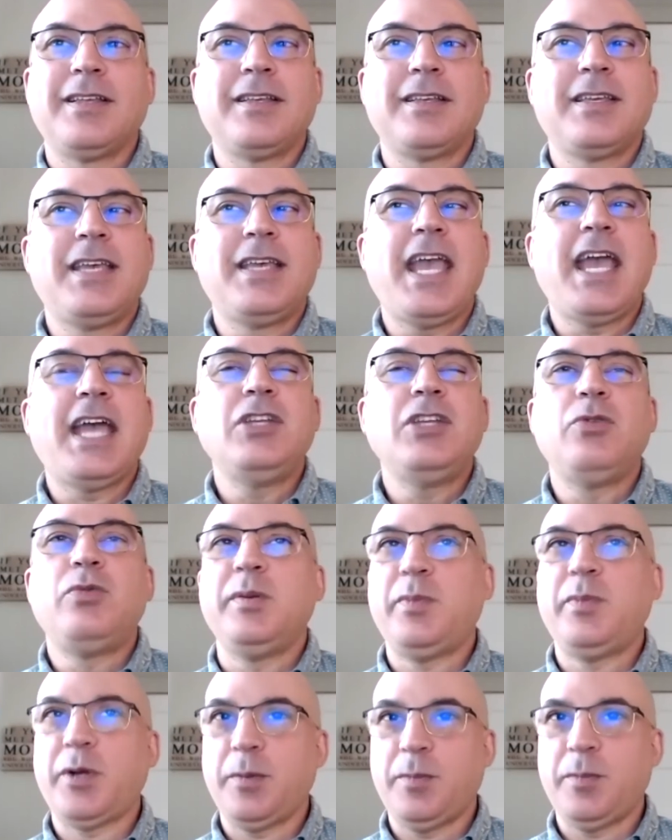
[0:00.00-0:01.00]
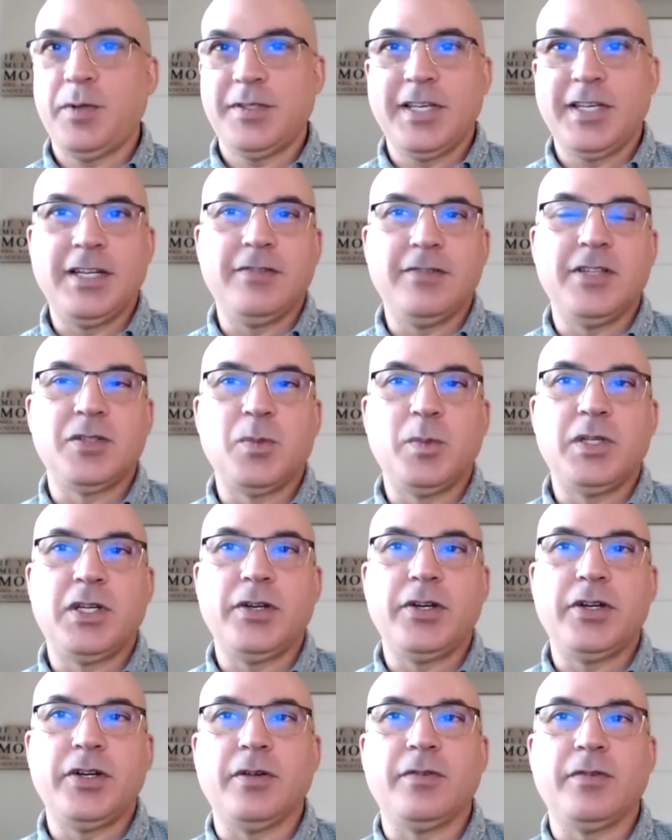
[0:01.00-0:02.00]
can you repurpose any of this
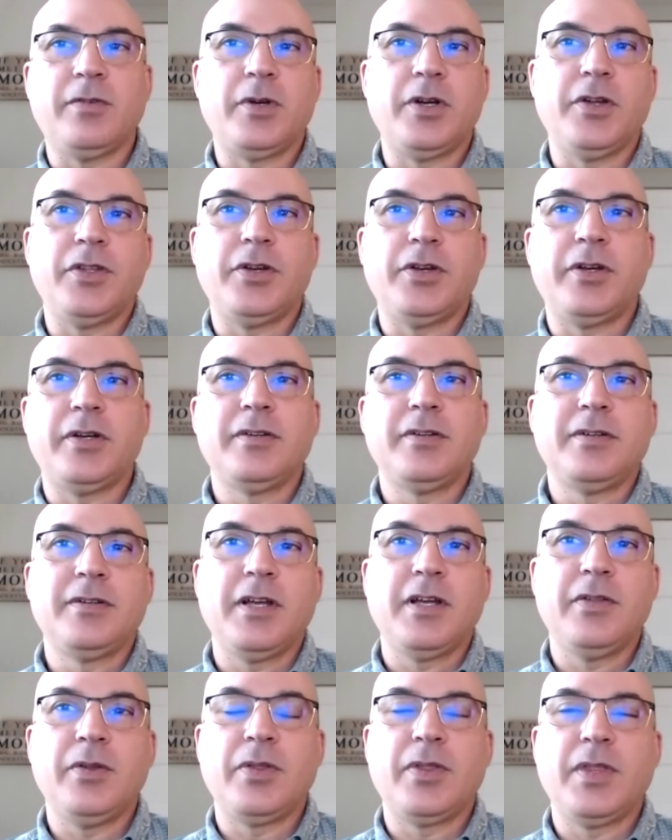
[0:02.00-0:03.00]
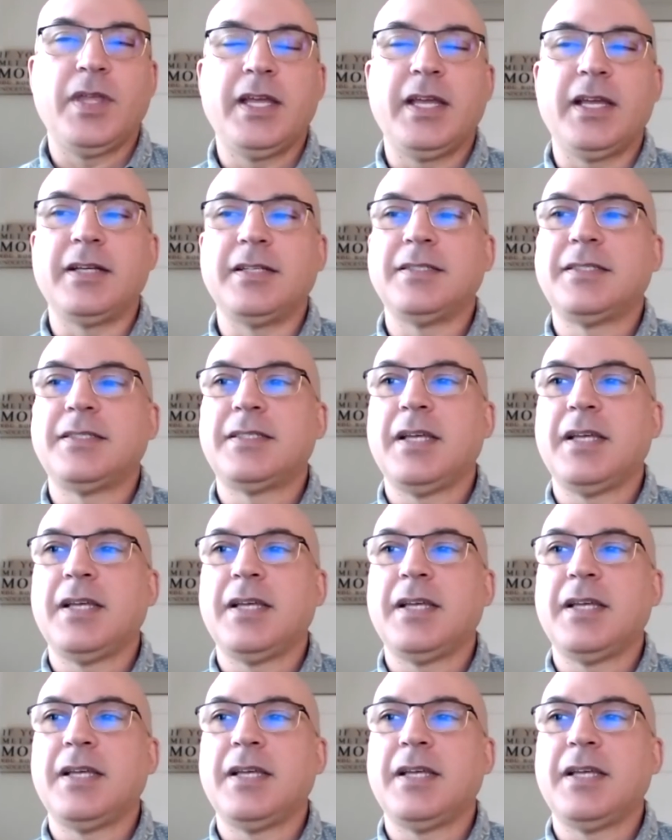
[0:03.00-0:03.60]
material for other things?